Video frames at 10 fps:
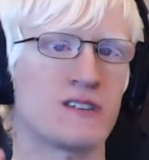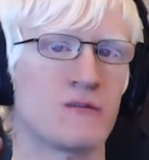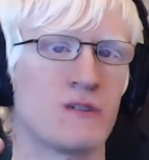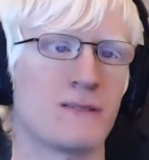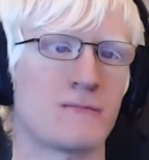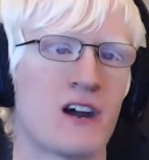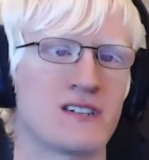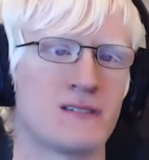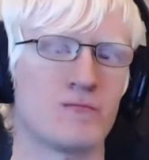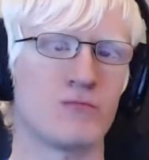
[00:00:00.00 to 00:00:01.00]
so one of the
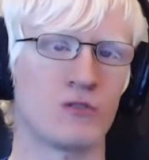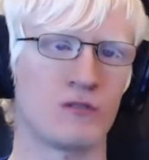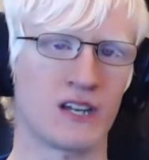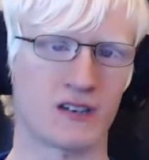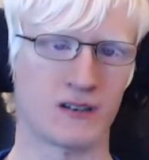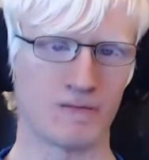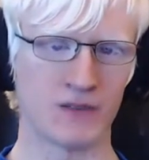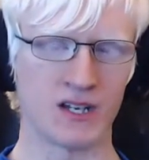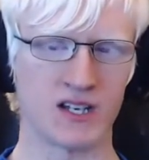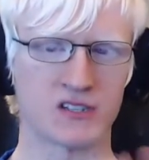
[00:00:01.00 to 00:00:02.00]
parts that broke, like
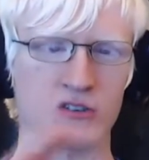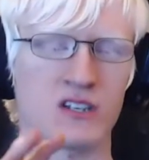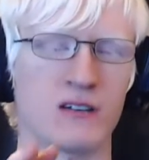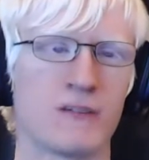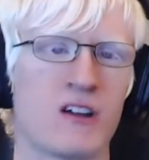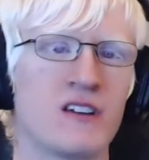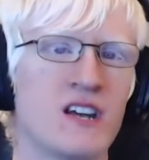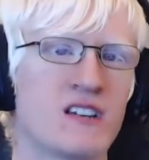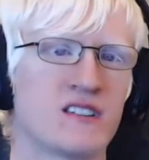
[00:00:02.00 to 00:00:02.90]
a screw coming out.